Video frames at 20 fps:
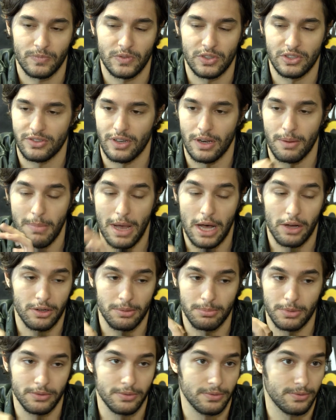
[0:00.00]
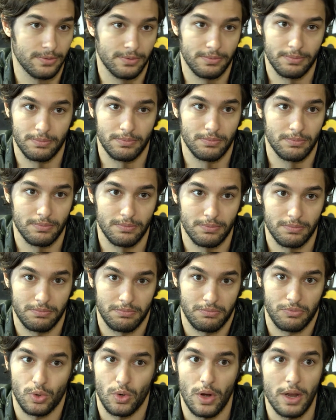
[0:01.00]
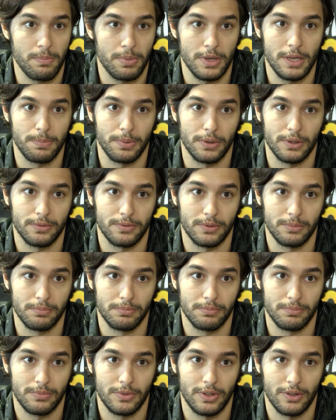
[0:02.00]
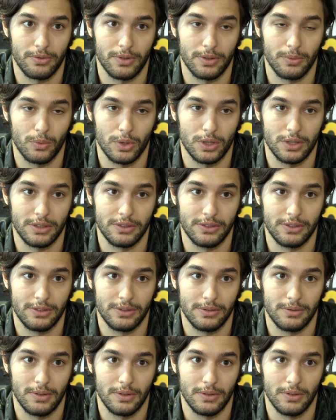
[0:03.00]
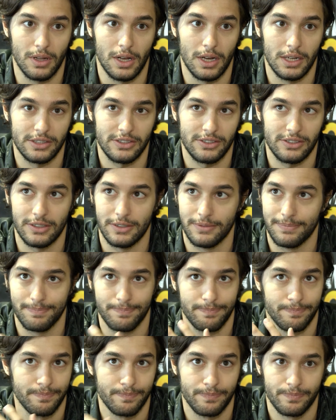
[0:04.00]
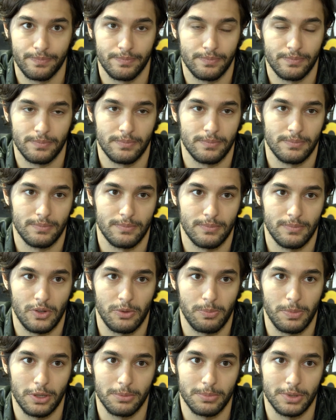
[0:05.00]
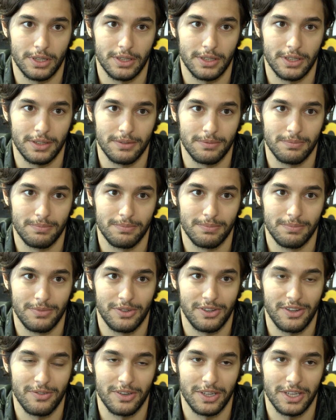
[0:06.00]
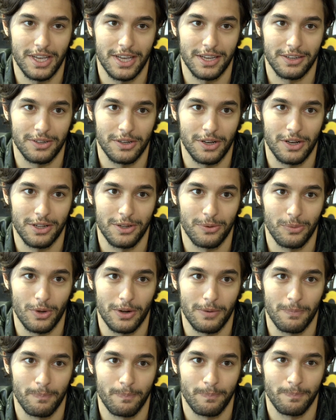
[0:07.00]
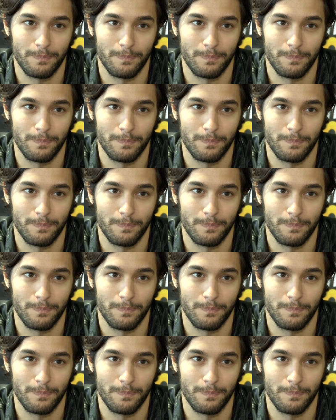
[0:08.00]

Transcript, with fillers: just an amalgam of great people from different worlds, Lost and Spielberg and Stephen King, all in one.